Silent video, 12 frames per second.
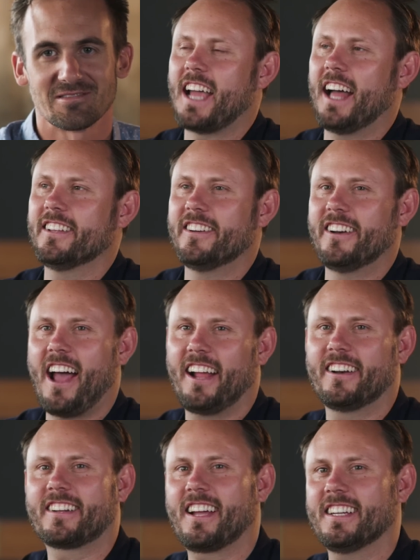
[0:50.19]
Tyler and I
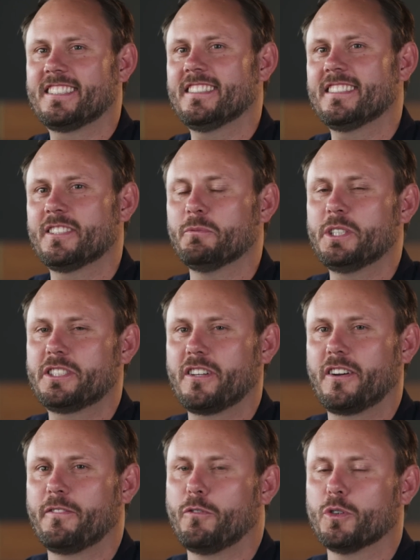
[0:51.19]
are cousins, and we
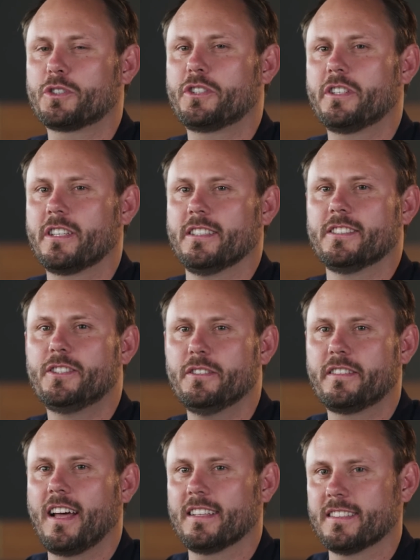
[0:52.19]
started Wurstküche in two
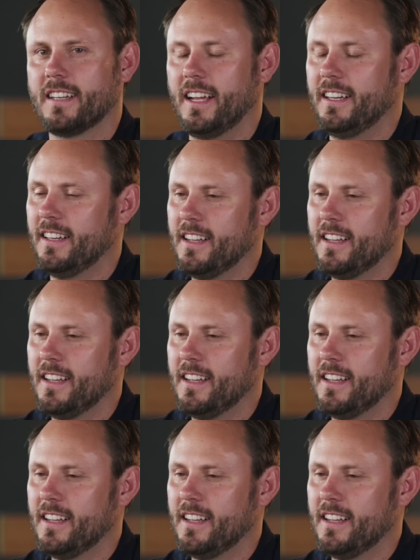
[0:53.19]
thousand eight.